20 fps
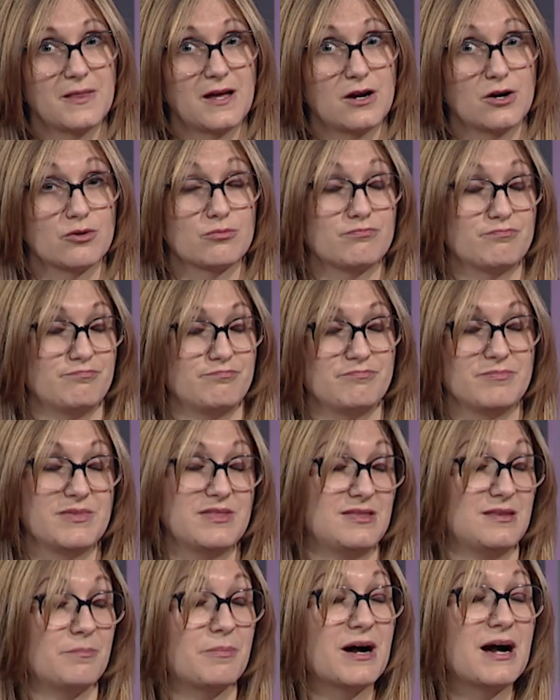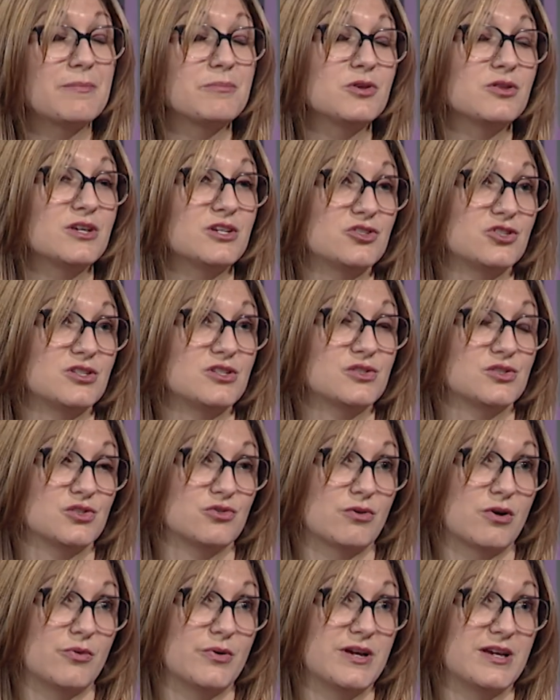are the population is
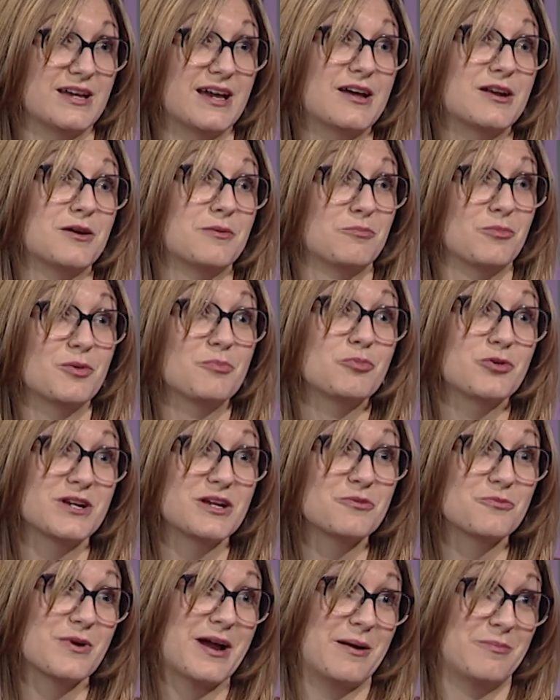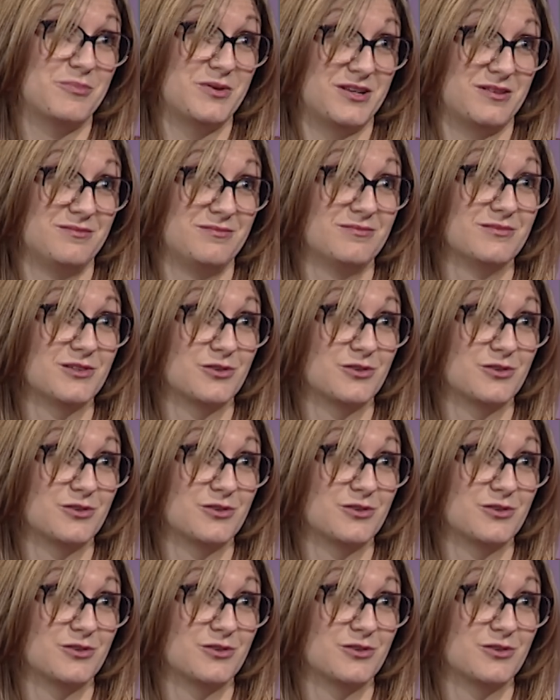growing at a, a pretty rapid